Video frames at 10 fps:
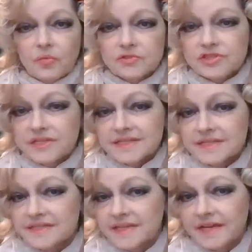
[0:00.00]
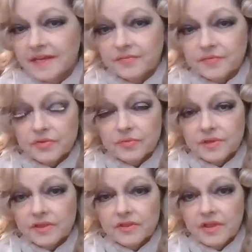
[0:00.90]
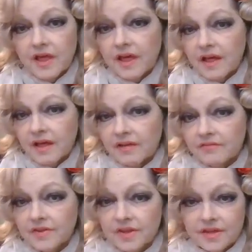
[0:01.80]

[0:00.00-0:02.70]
Well, Jesus said, if you would love